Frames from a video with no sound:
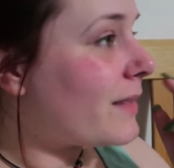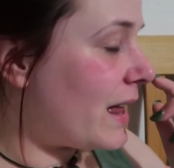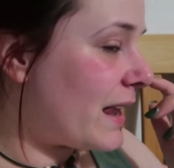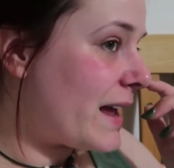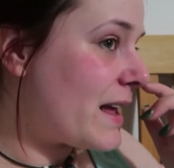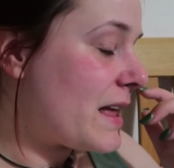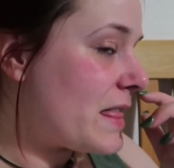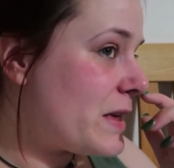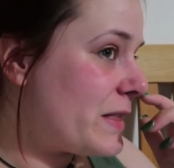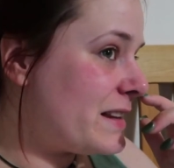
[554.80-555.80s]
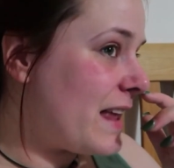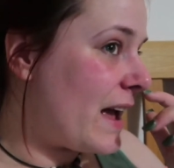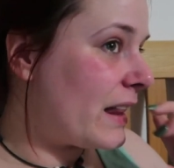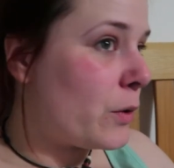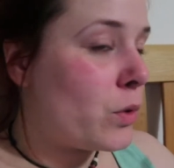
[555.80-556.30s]
And like the other
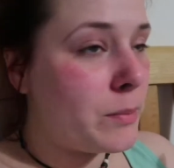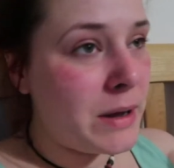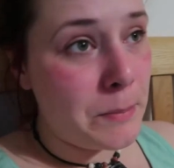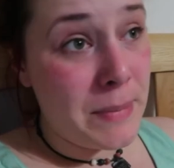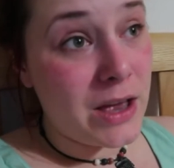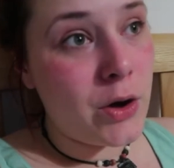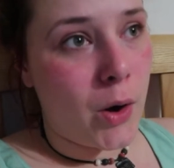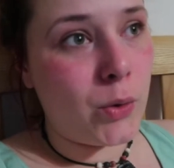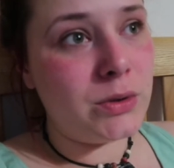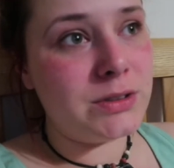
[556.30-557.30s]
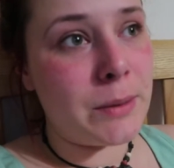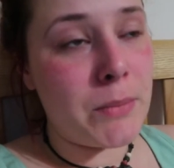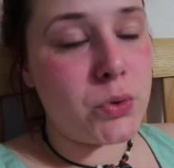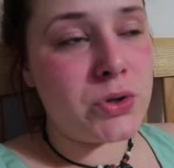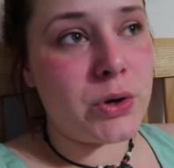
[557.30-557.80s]
day, like, one of my big goals,
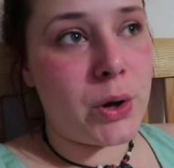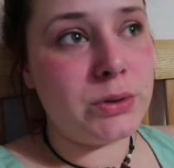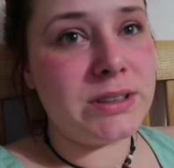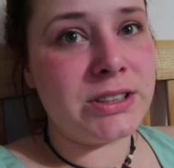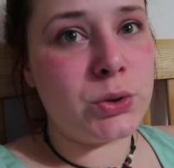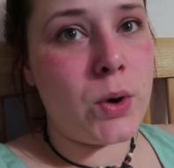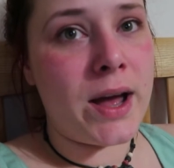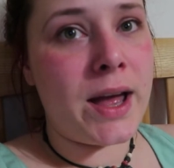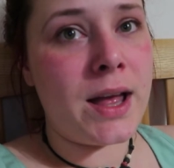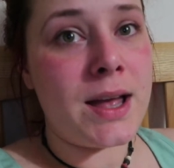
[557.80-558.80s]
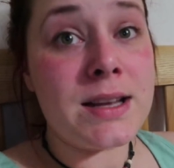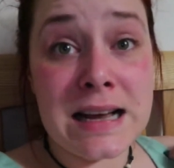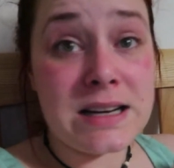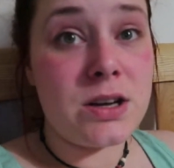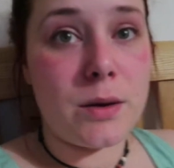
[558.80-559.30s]
emotional goals, is to wear
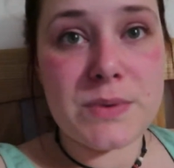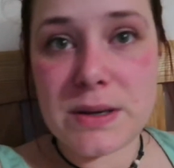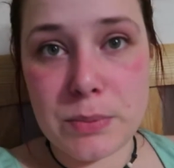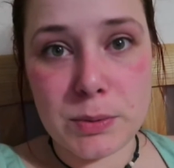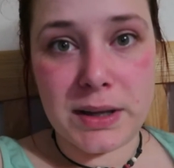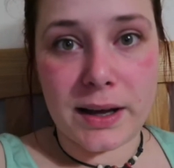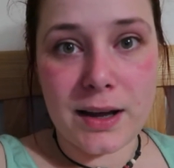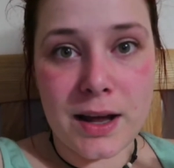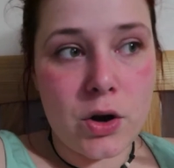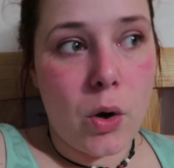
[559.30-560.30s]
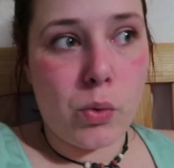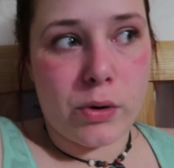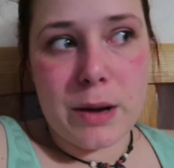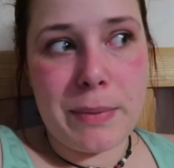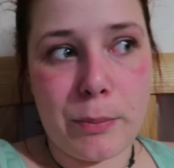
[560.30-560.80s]
tank tops in public and not
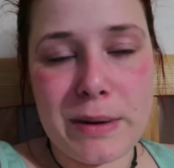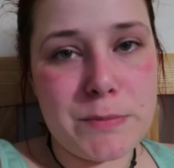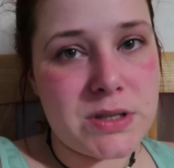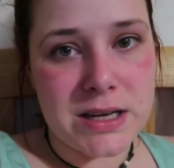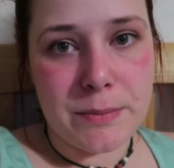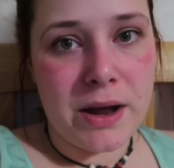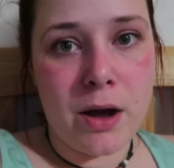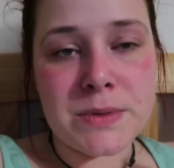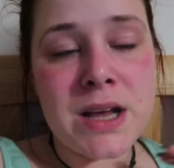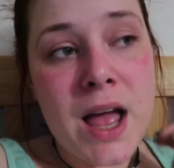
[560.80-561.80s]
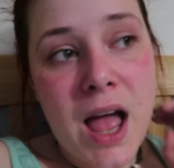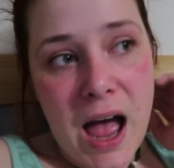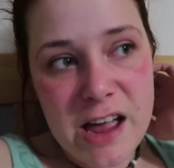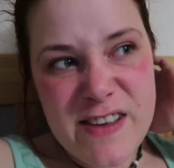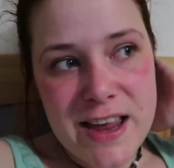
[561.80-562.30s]
worry about people seeing my arms.
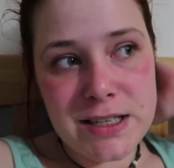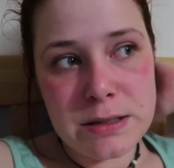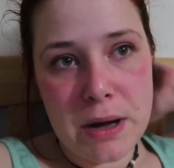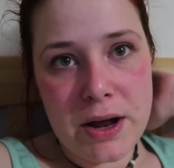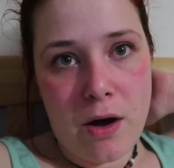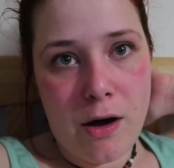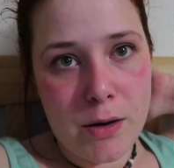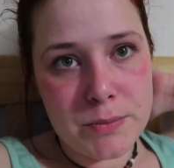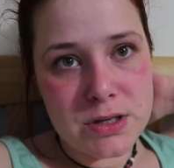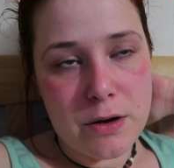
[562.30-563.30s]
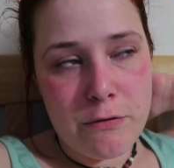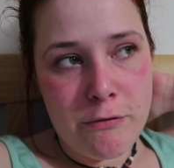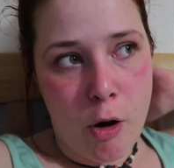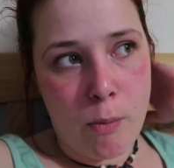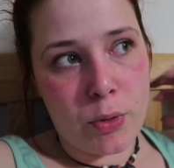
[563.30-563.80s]
I've hidden my arms
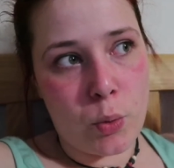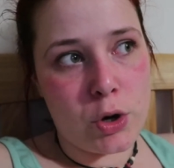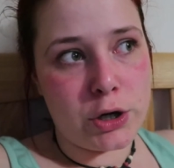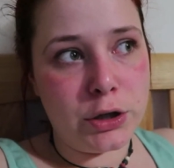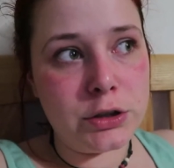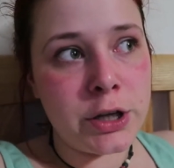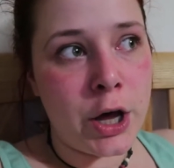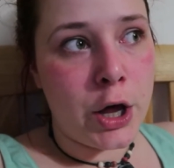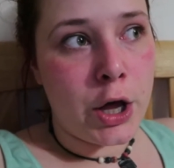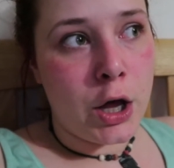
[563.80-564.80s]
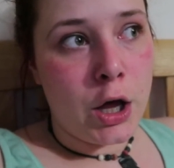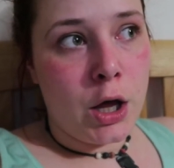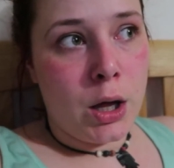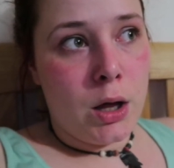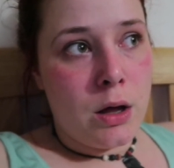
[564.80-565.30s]
from the world
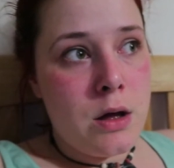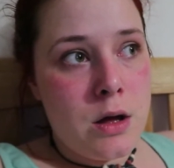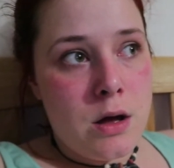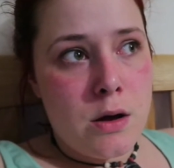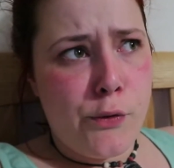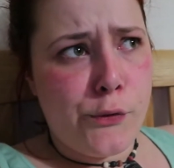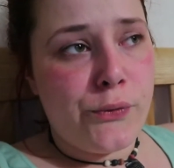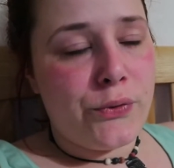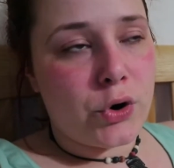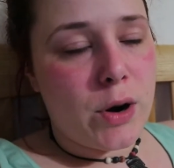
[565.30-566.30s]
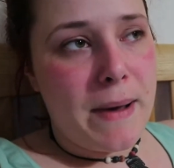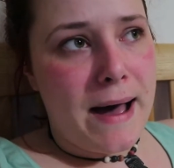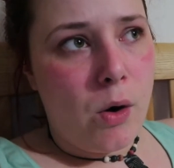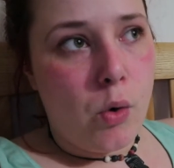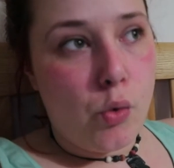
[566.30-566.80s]
for
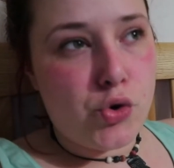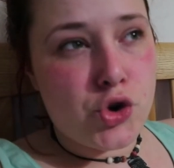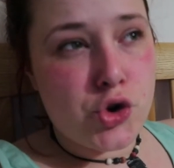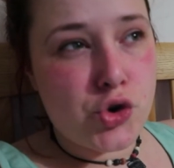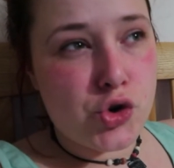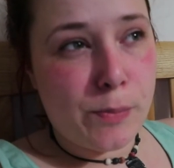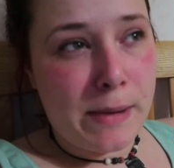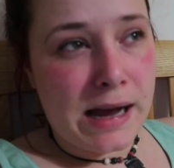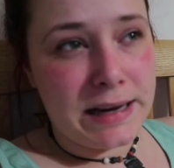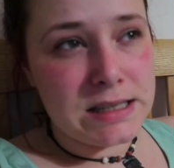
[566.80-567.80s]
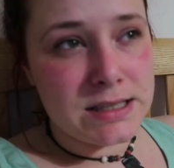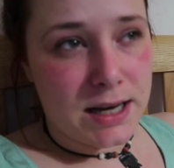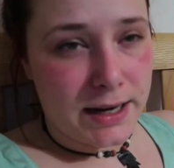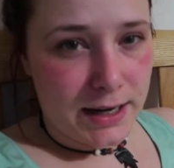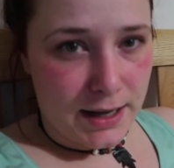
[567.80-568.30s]
about my
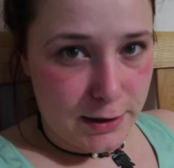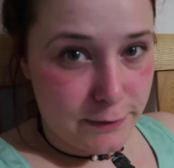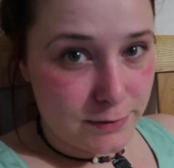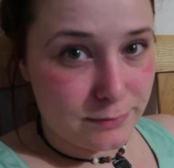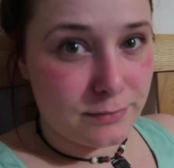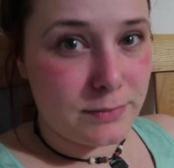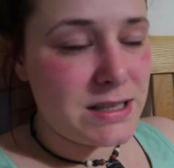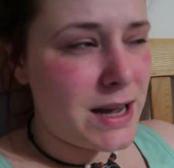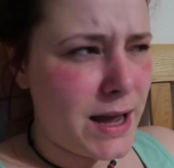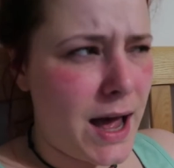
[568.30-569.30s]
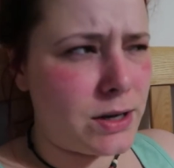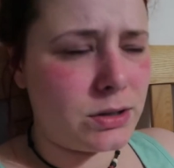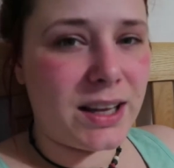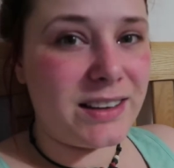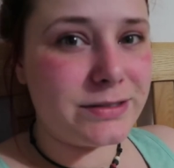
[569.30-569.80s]
entire life, my entire
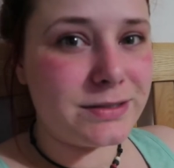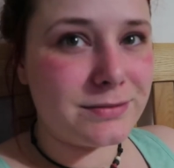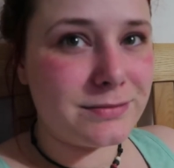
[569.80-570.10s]
adult life.